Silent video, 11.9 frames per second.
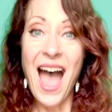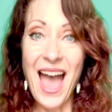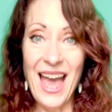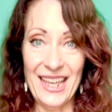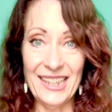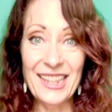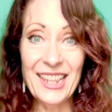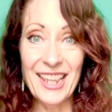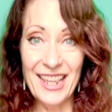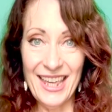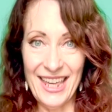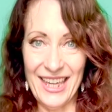And
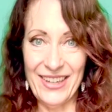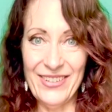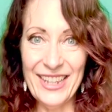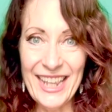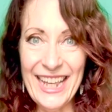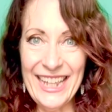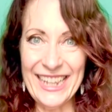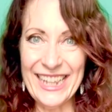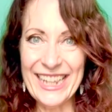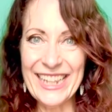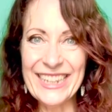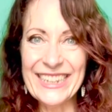here it
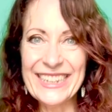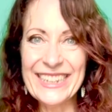is.